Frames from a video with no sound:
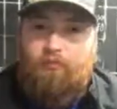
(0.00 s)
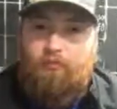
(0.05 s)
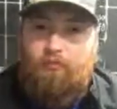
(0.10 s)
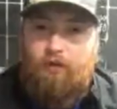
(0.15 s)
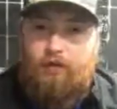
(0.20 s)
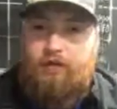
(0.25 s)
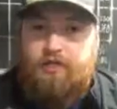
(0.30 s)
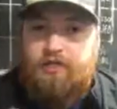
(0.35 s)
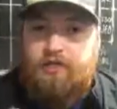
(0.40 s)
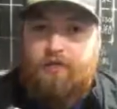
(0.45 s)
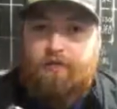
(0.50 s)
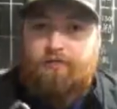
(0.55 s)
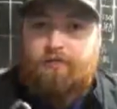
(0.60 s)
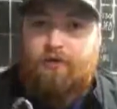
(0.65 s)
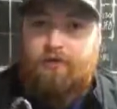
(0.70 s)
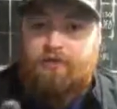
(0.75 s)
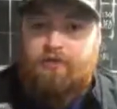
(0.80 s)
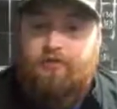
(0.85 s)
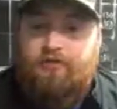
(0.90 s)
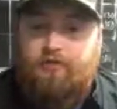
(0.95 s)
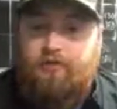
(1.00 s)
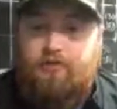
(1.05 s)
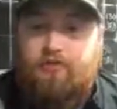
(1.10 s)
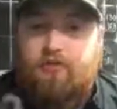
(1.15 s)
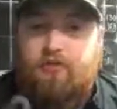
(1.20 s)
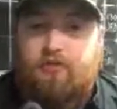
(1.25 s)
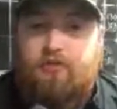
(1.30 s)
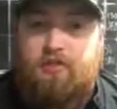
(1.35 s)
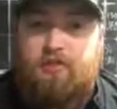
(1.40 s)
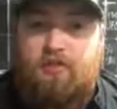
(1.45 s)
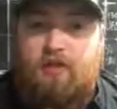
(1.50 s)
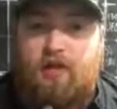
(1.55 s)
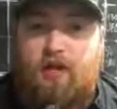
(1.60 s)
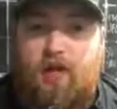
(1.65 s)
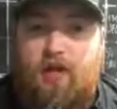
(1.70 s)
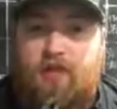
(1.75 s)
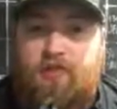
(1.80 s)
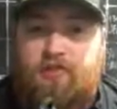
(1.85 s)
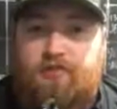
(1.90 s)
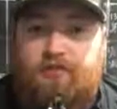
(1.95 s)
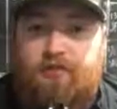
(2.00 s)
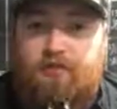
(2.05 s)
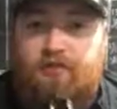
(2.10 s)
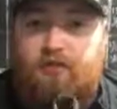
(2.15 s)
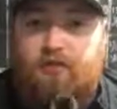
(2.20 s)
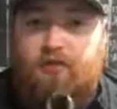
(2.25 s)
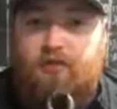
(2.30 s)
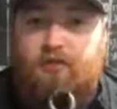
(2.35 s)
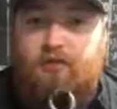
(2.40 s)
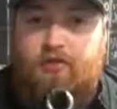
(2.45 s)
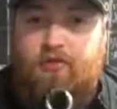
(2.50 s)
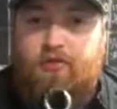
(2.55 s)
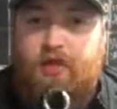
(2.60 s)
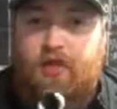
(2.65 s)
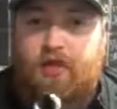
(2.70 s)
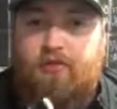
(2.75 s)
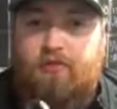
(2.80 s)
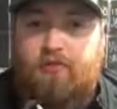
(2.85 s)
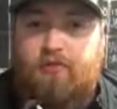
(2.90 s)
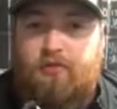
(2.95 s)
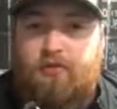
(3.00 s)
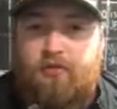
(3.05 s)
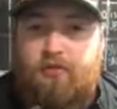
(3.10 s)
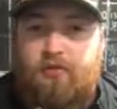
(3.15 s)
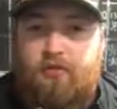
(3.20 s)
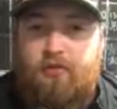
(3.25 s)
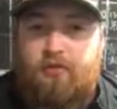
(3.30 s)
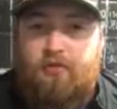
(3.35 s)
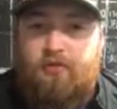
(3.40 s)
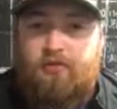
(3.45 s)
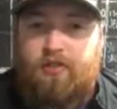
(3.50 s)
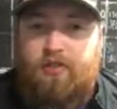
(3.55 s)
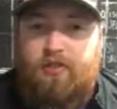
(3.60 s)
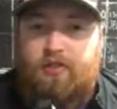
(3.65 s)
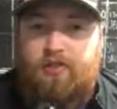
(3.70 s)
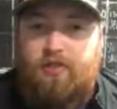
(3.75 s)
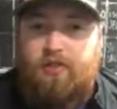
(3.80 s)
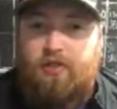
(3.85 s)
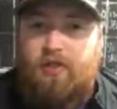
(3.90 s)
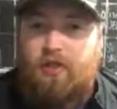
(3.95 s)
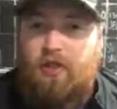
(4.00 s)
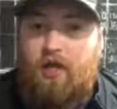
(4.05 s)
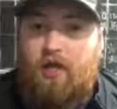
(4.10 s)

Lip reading: My gym personally uses this a lot. It's a great little attachment, a great little accessory.